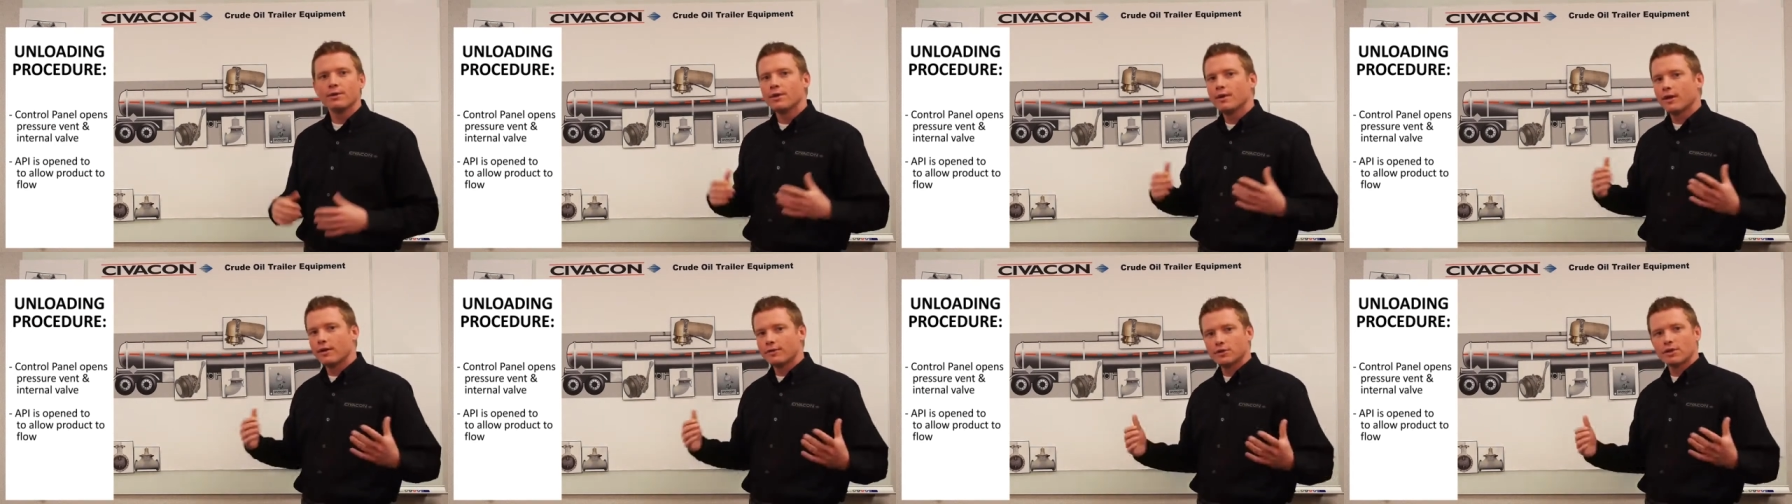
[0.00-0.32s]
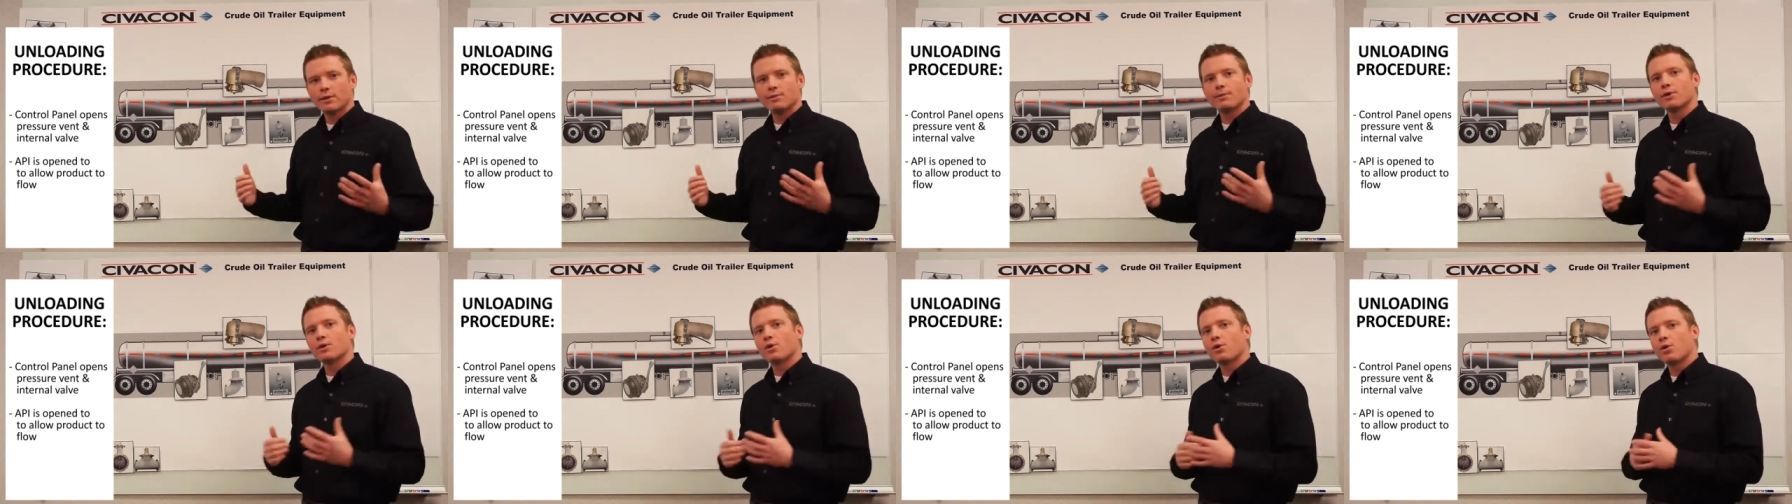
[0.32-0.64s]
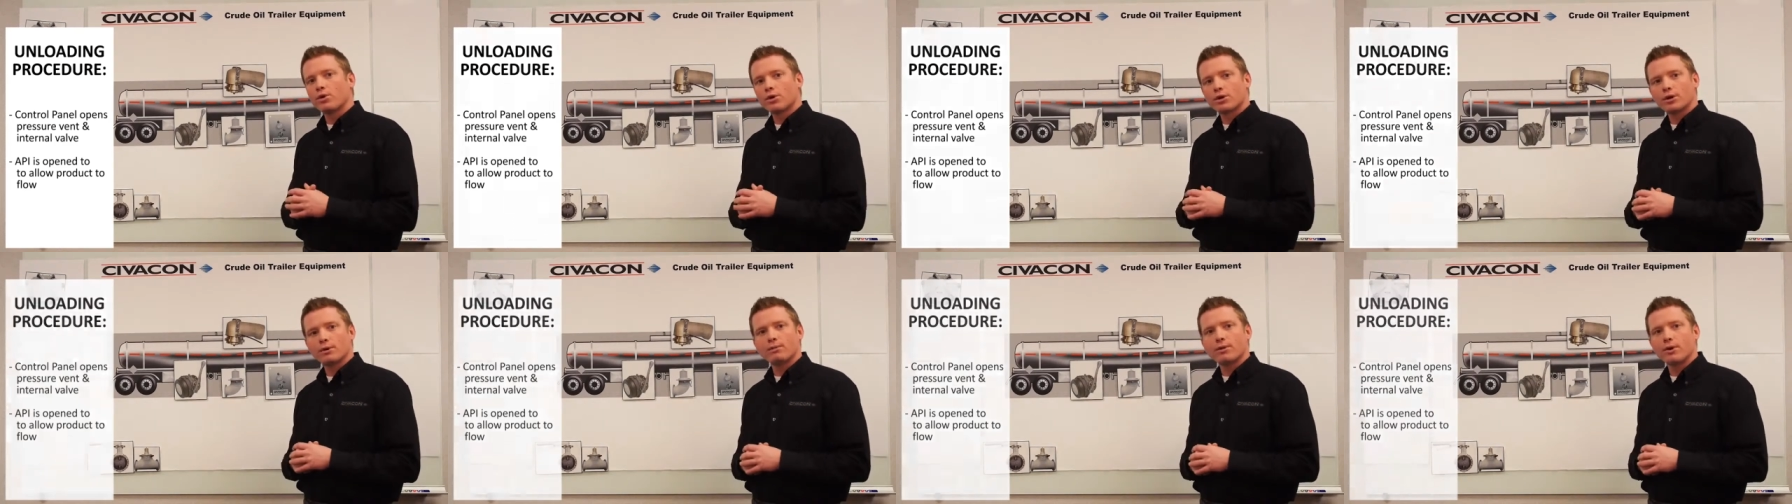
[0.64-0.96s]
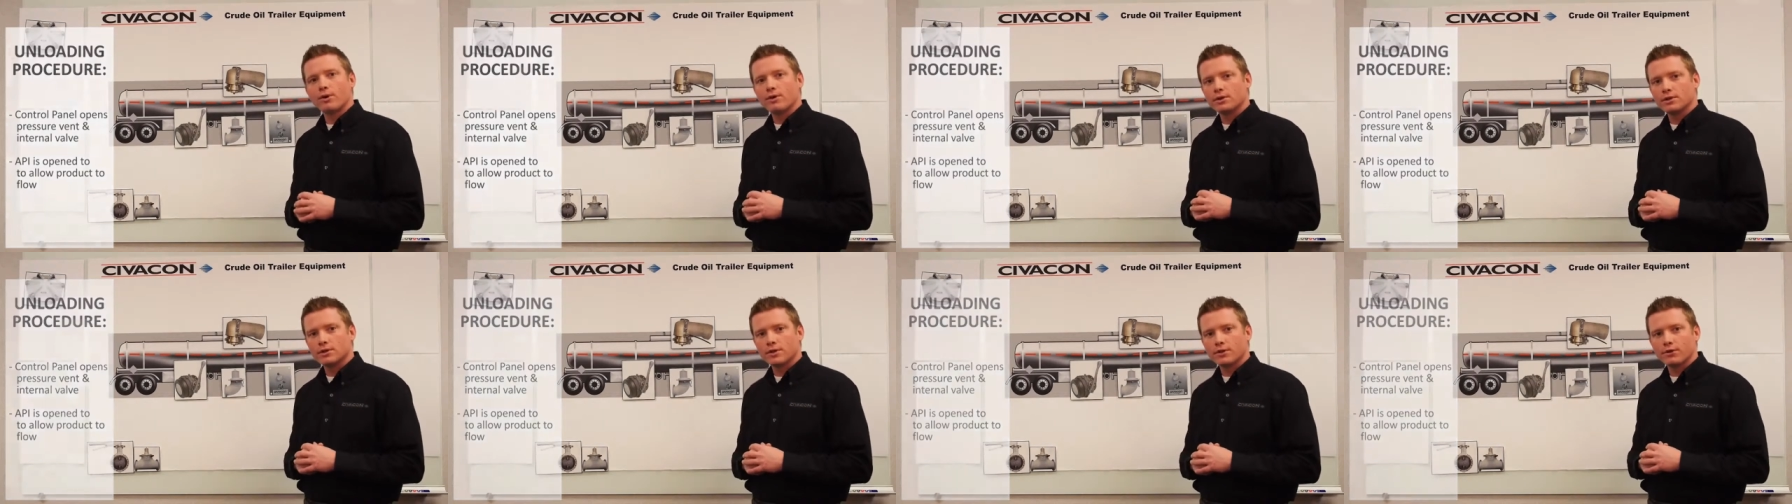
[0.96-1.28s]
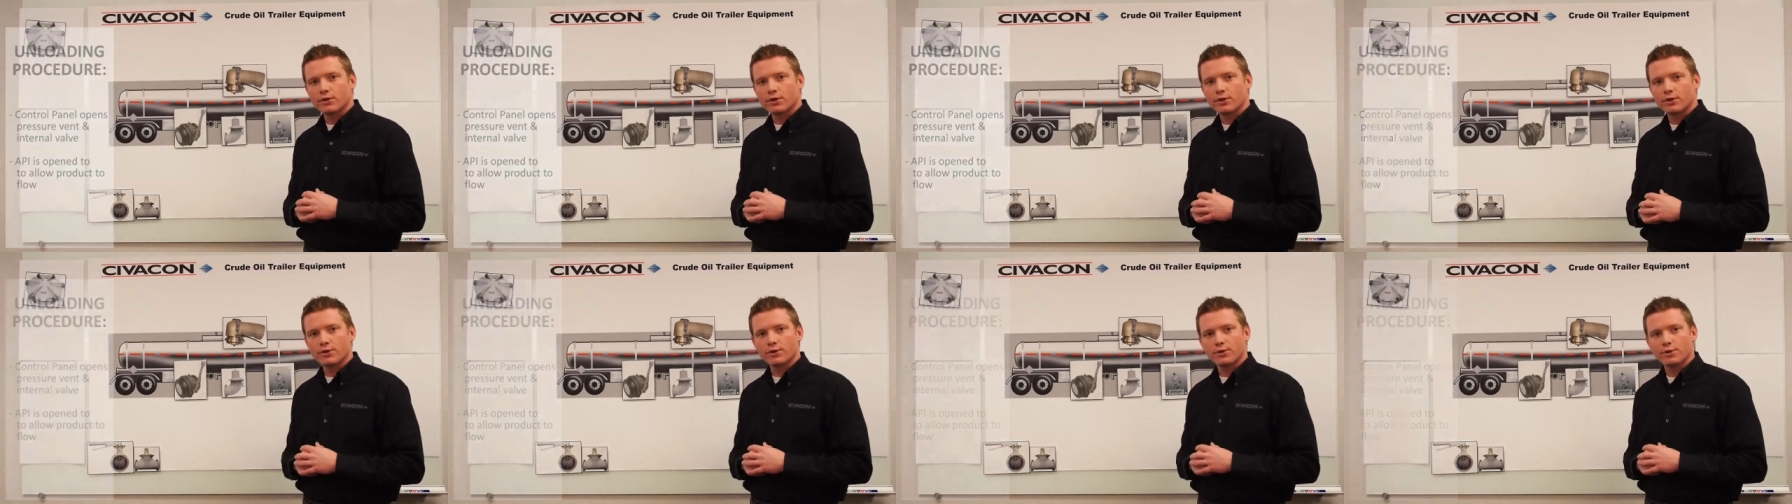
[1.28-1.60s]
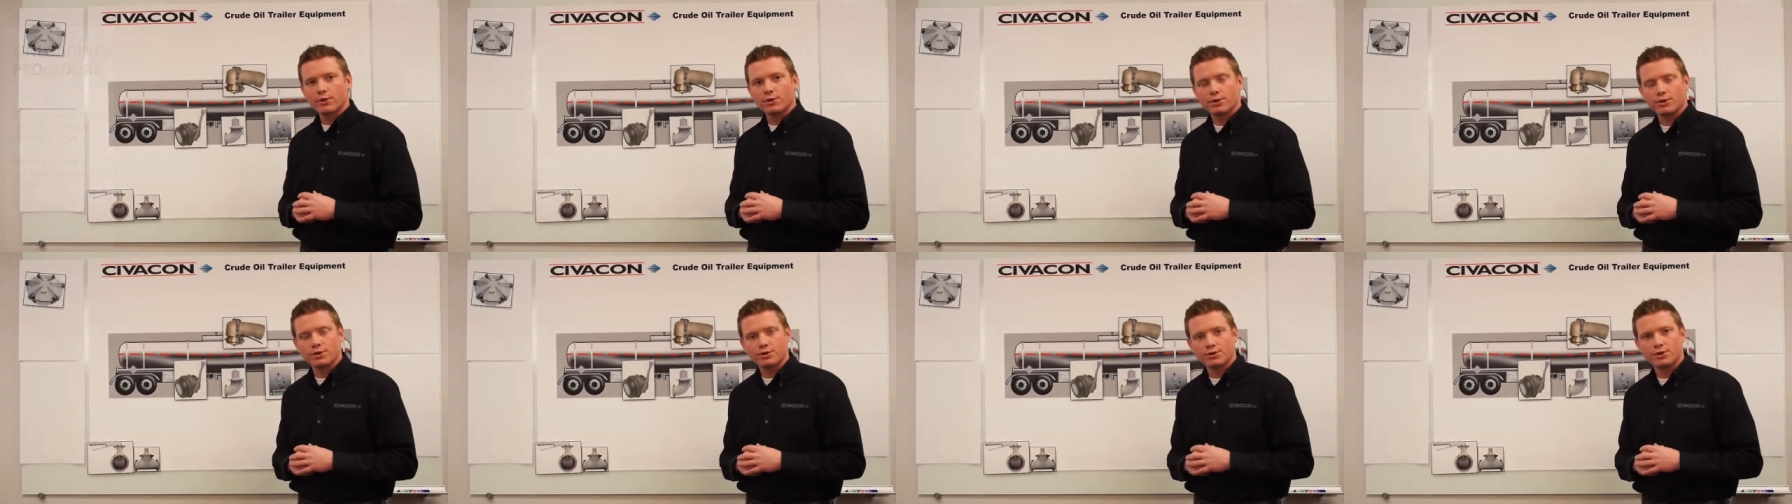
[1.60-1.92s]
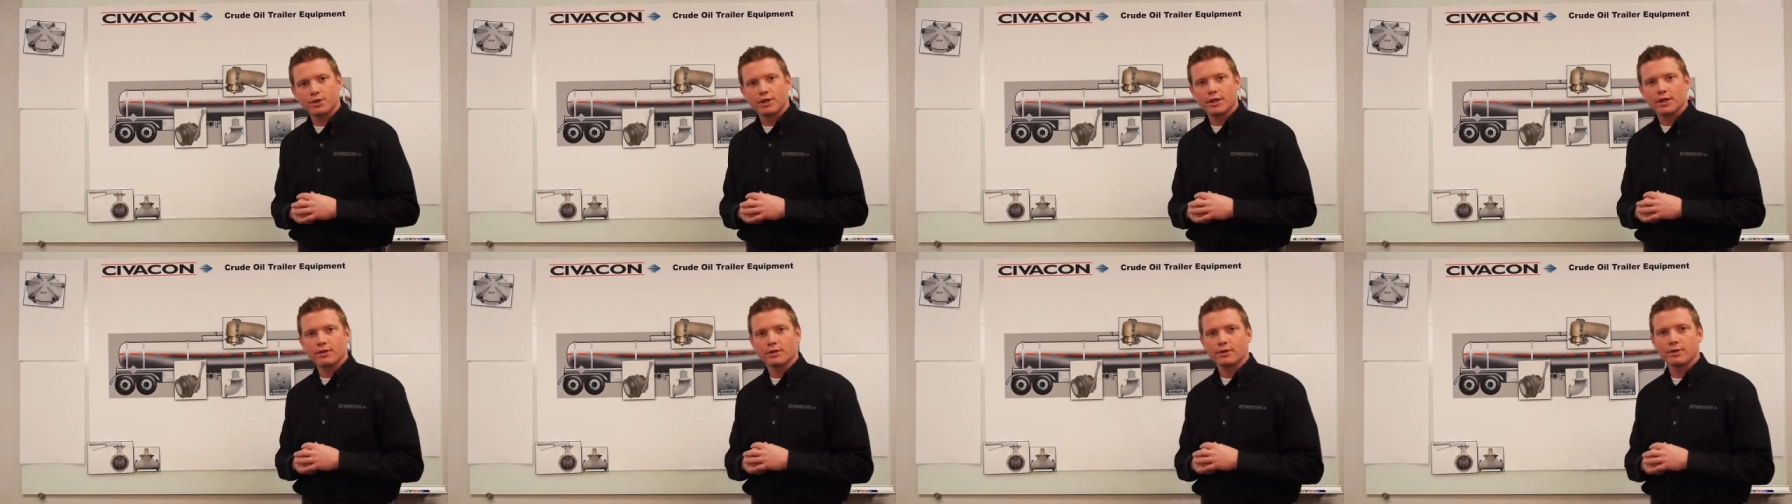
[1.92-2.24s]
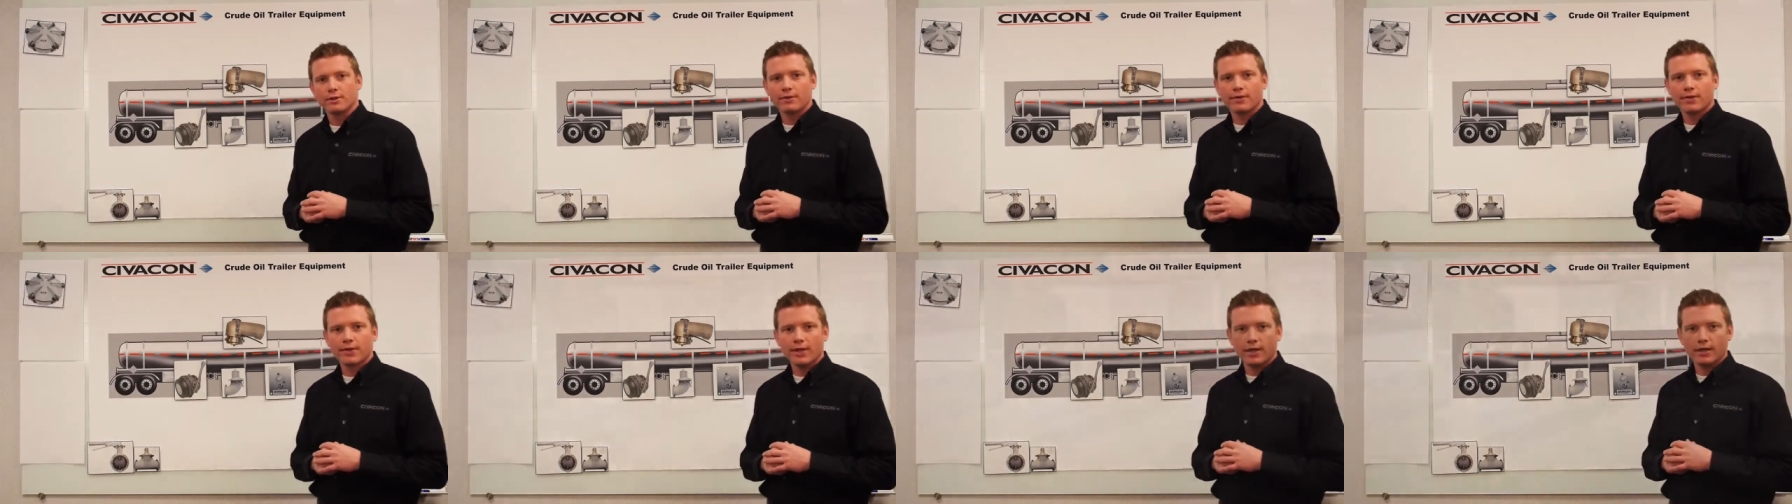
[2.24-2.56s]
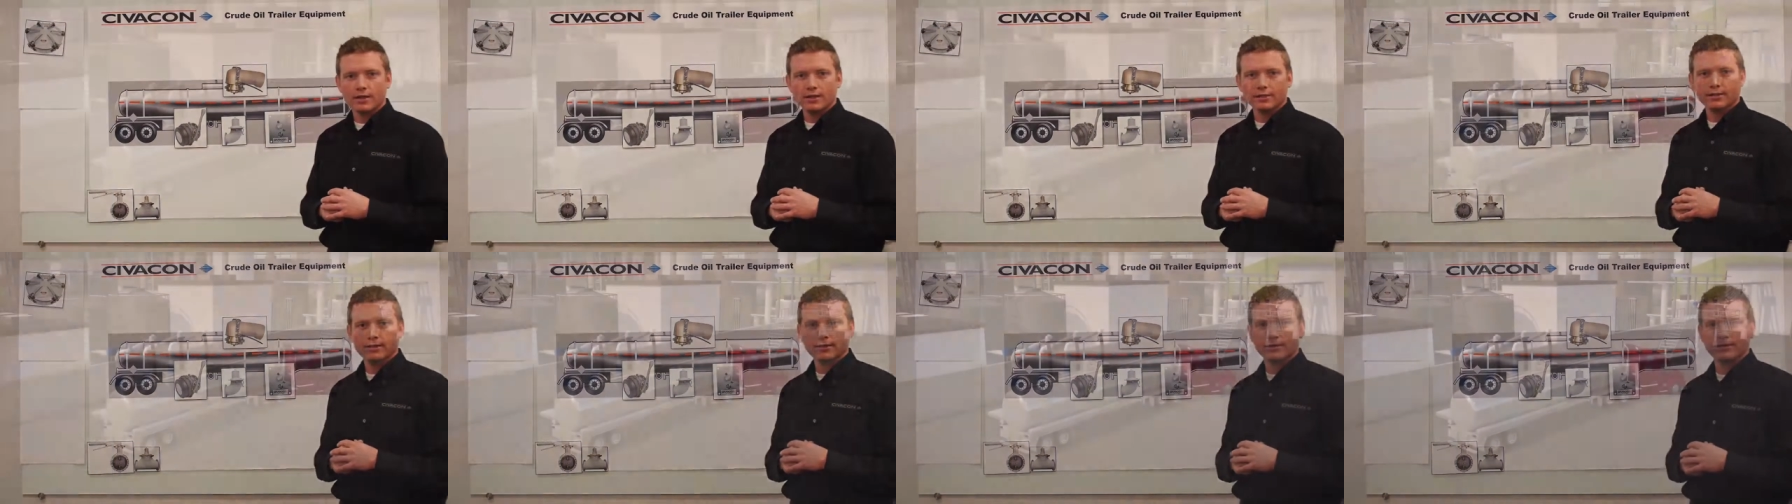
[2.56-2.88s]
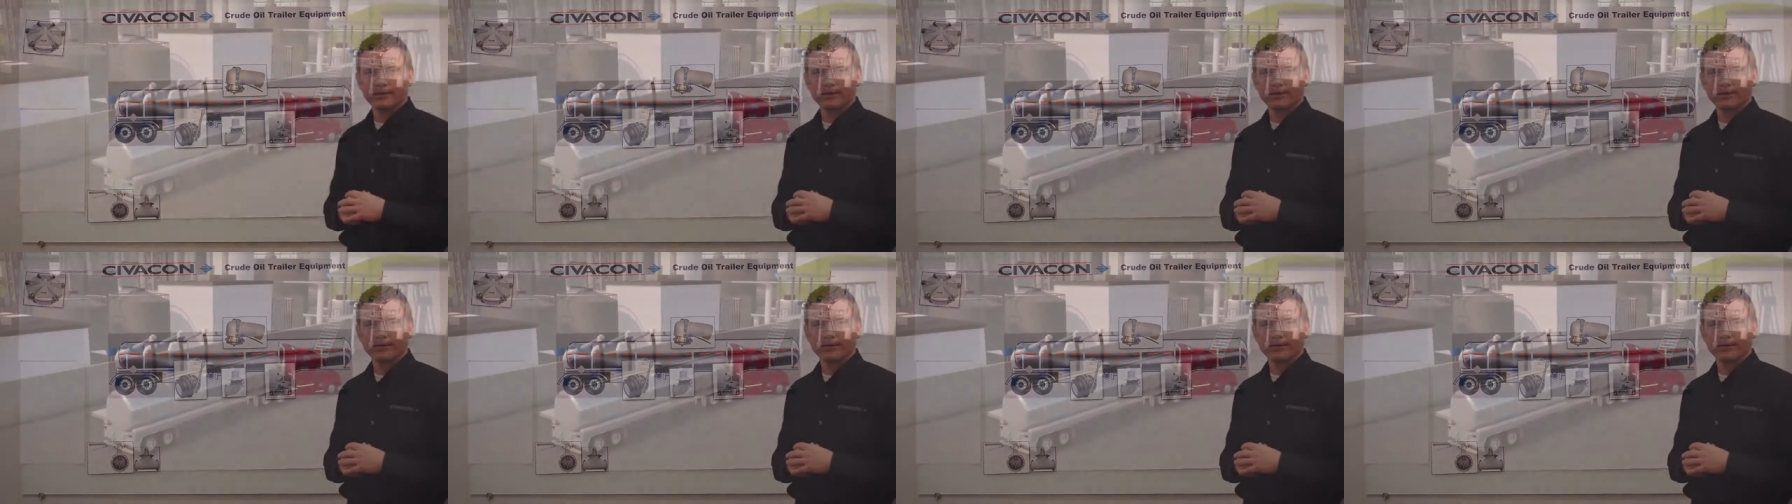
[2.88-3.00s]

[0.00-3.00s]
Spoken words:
of some of the core components of a crude oil trailer. Thanks.